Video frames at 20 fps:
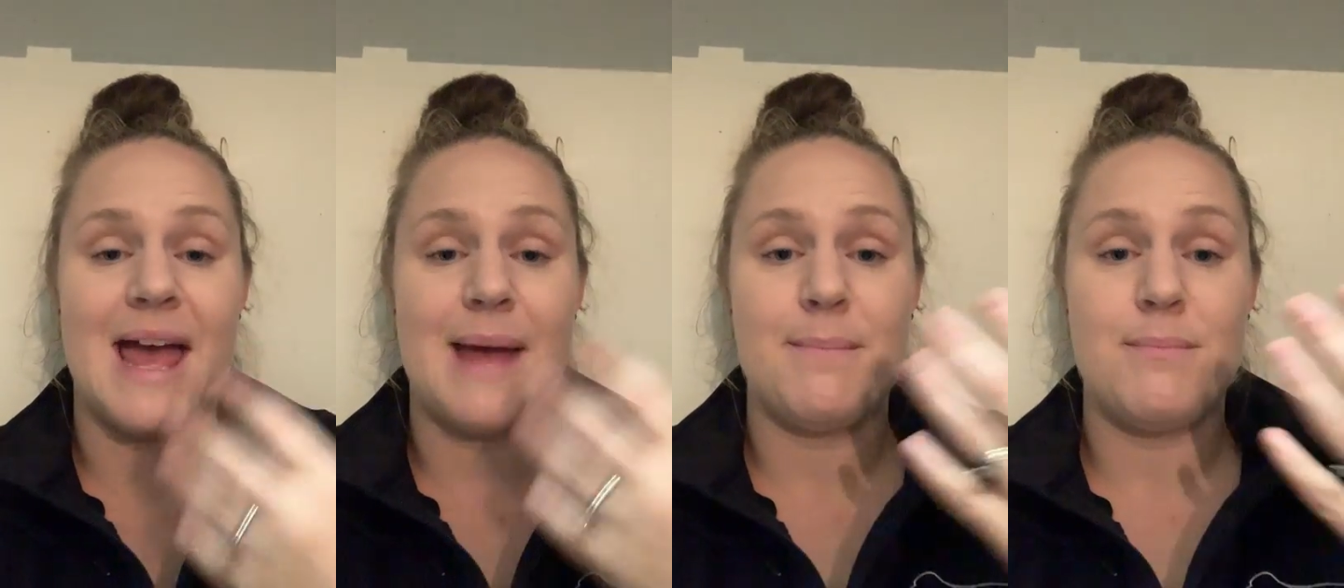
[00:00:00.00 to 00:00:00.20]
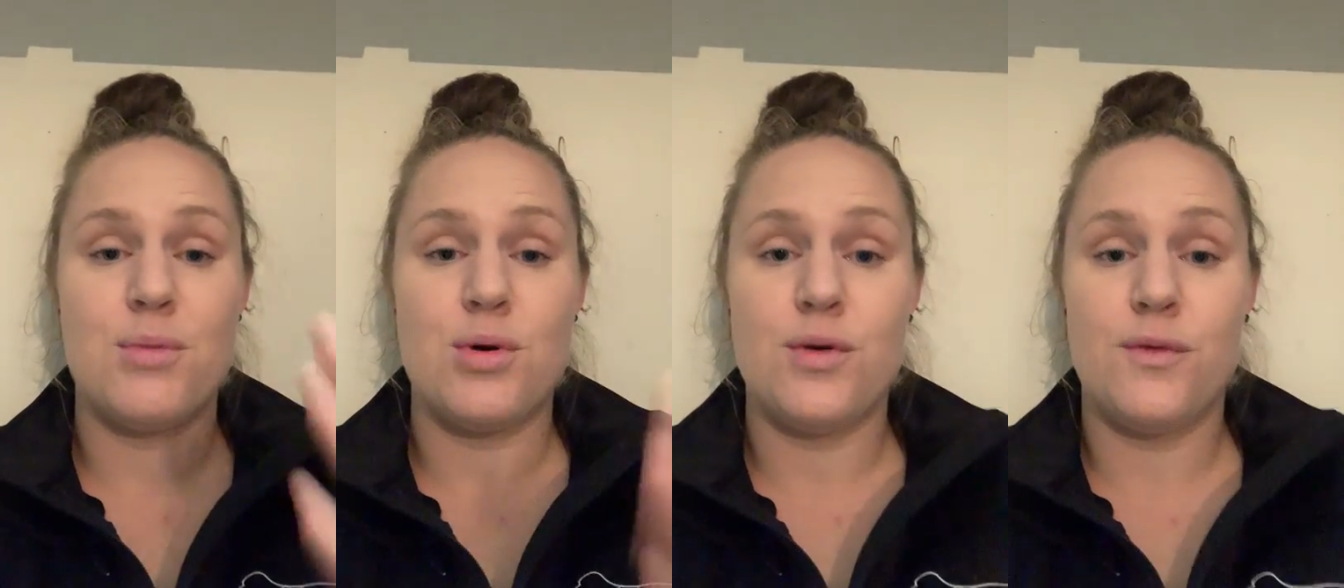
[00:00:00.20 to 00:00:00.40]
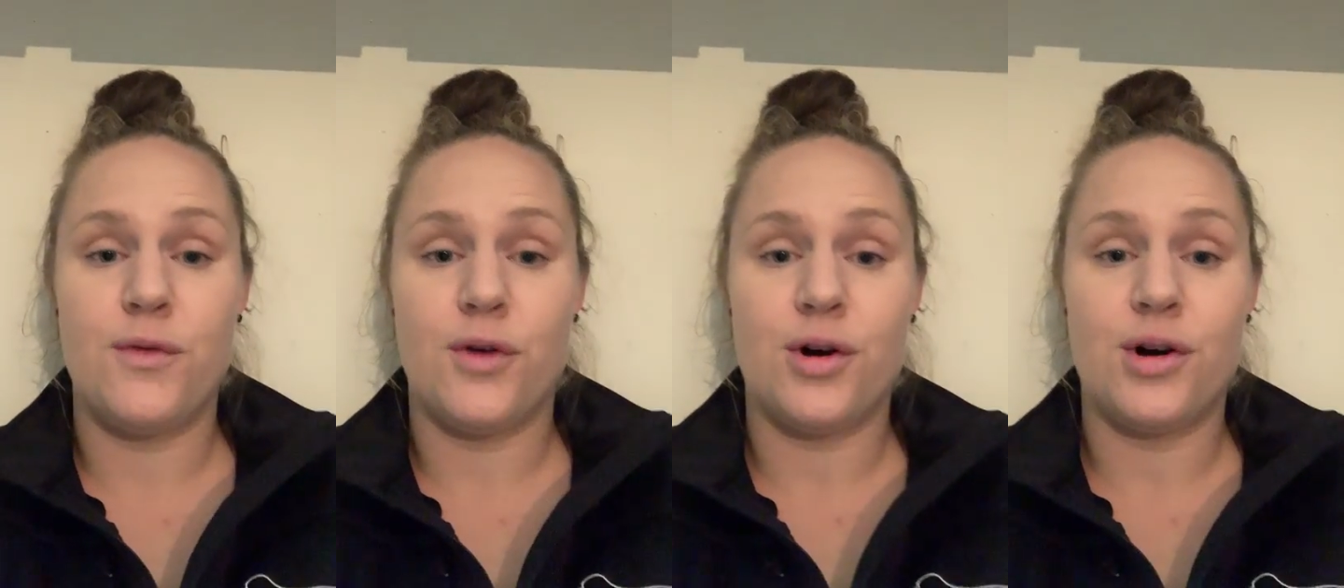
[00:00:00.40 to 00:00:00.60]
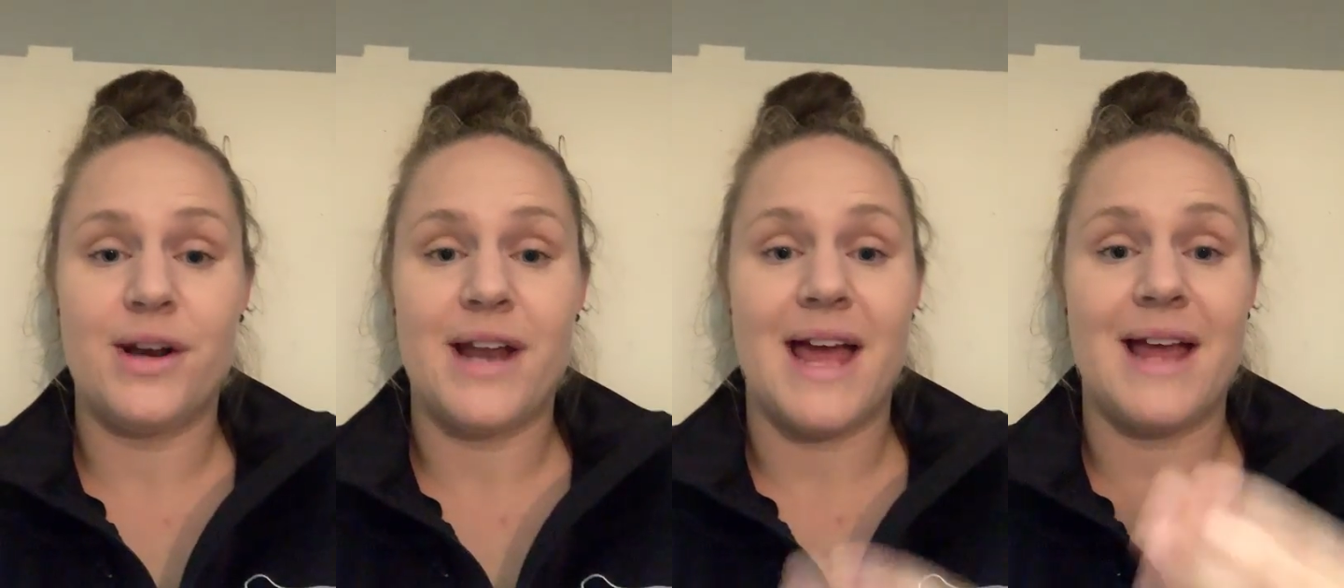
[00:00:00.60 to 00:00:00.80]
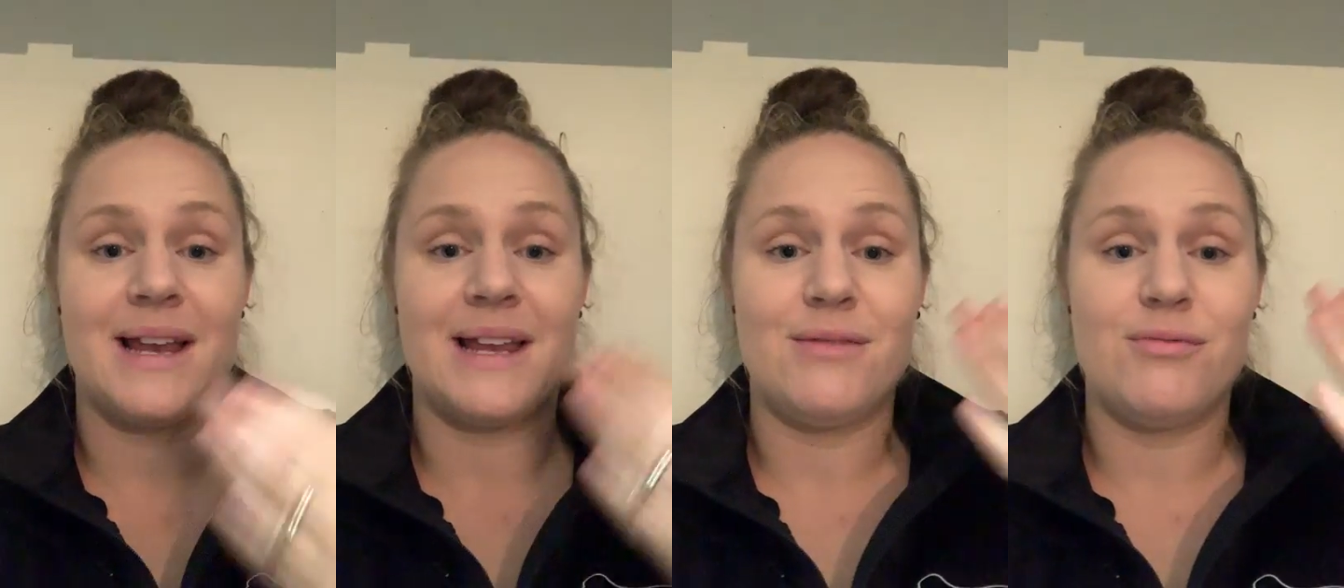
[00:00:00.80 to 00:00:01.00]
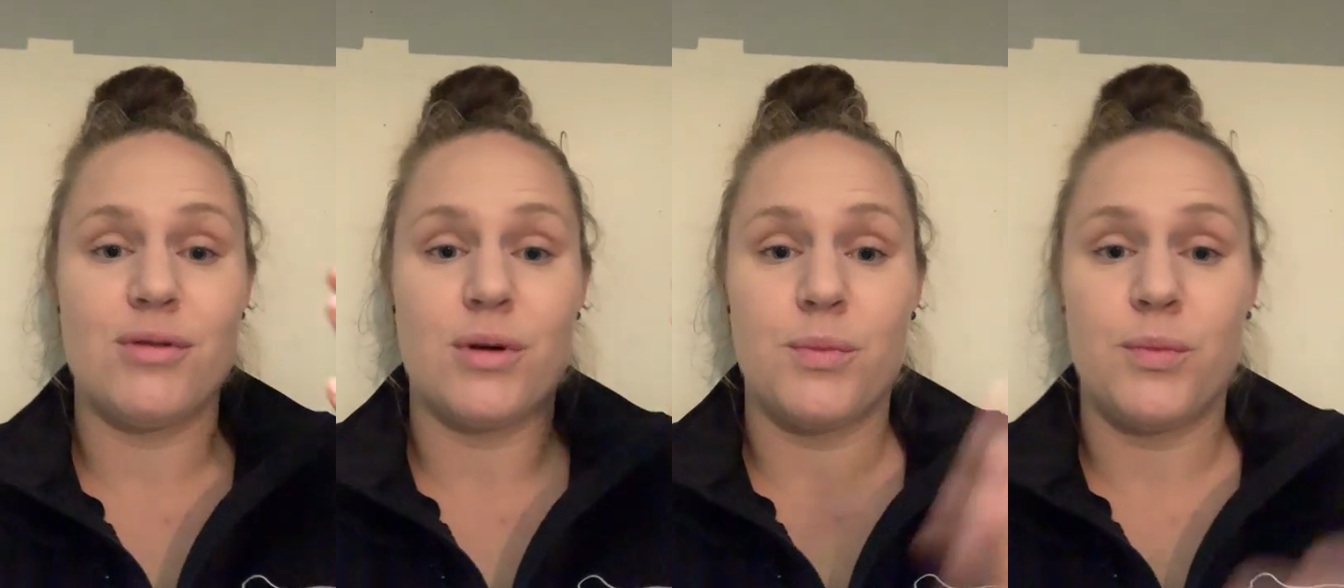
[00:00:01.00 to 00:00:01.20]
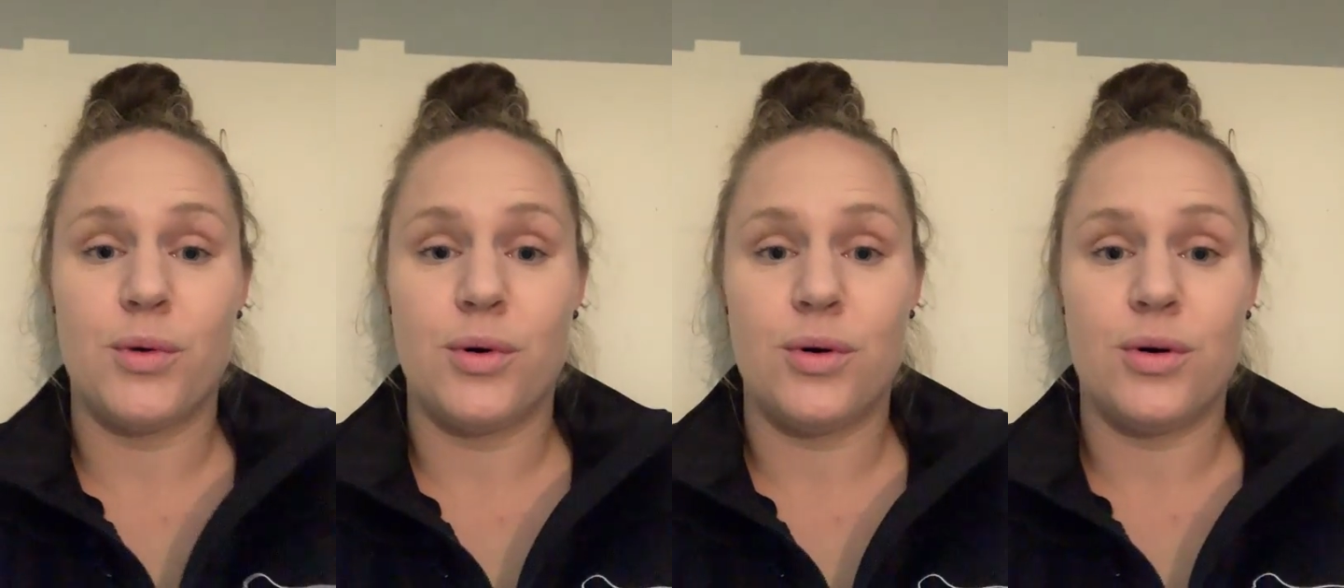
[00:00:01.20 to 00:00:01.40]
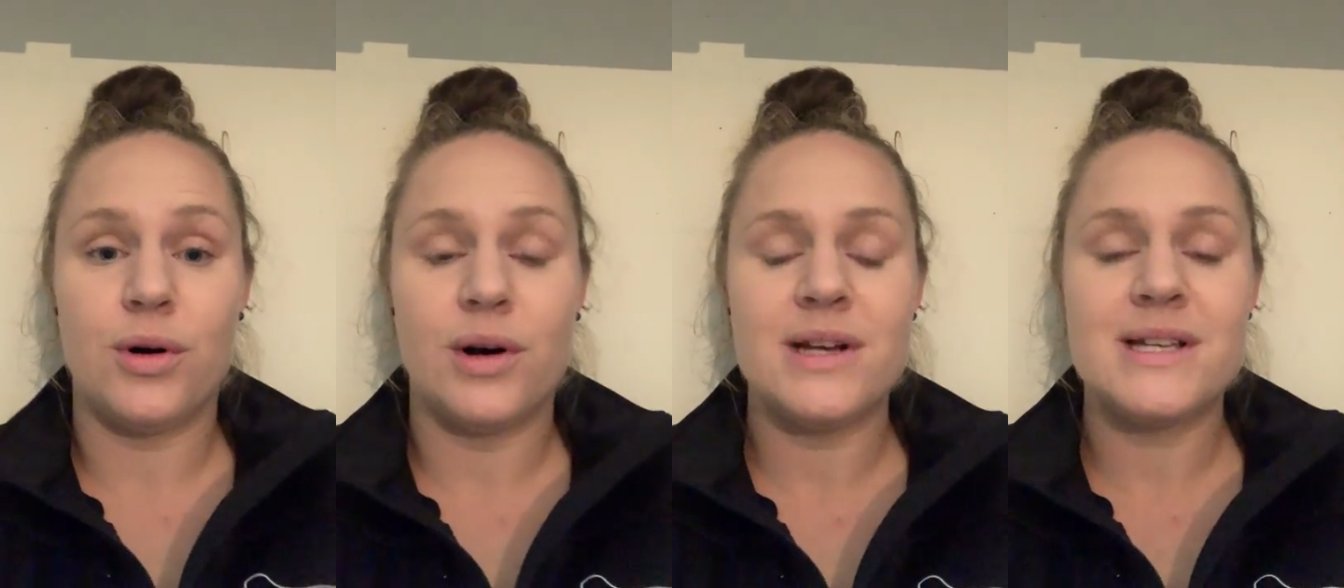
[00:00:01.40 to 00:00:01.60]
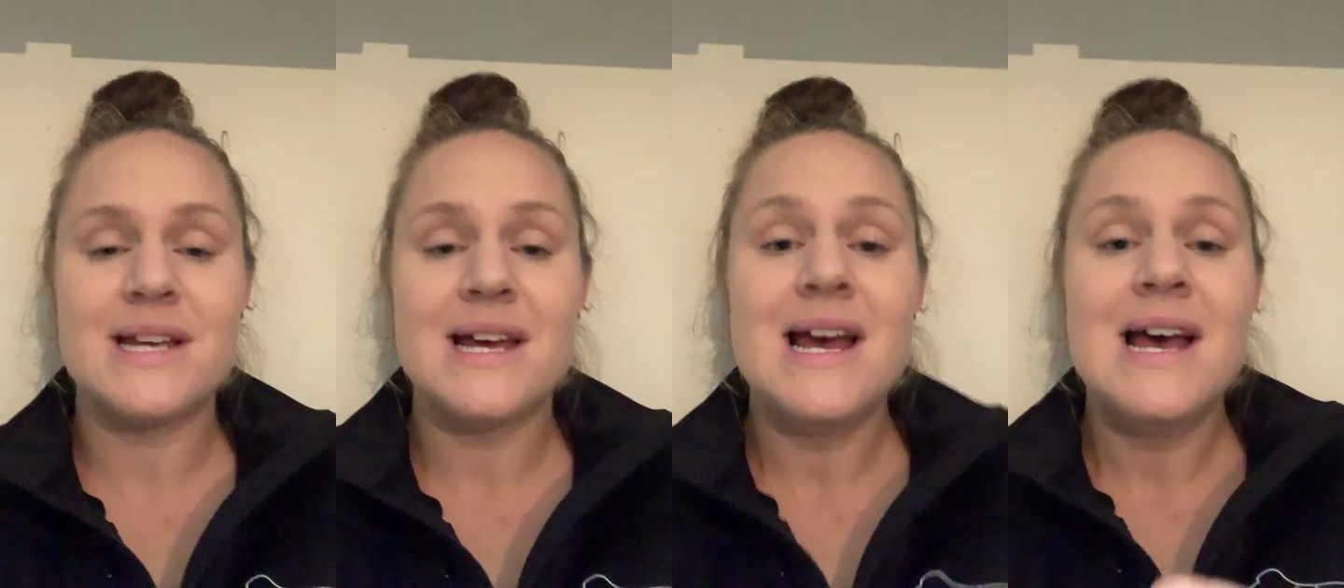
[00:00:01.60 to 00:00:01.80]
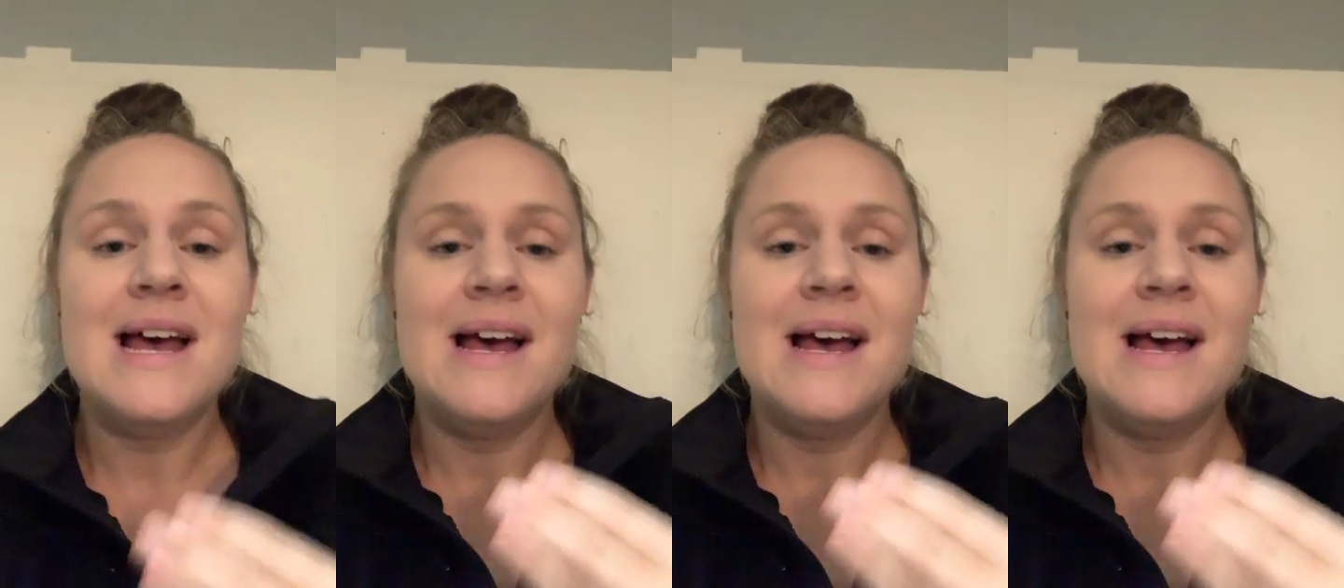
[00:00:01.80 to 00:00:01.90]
and move on and reward,